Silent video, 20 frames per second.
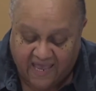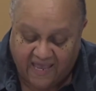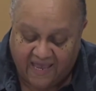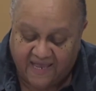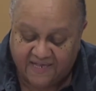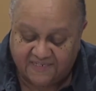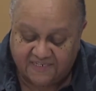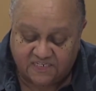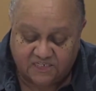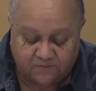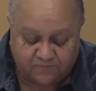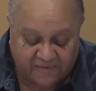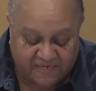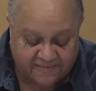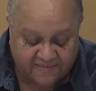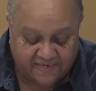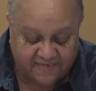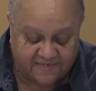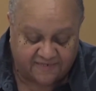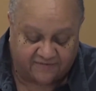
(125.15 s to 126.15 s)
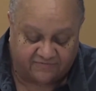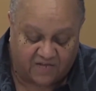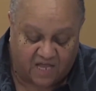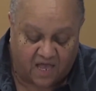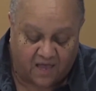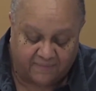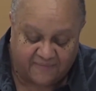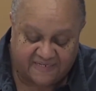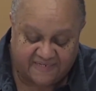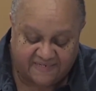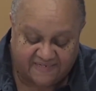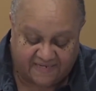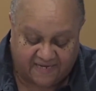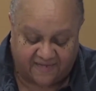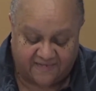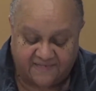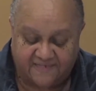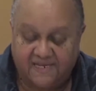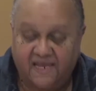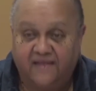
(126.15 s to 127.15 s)
as a species of common
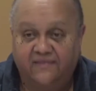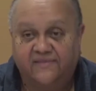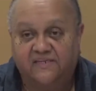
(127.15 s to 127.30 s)
sense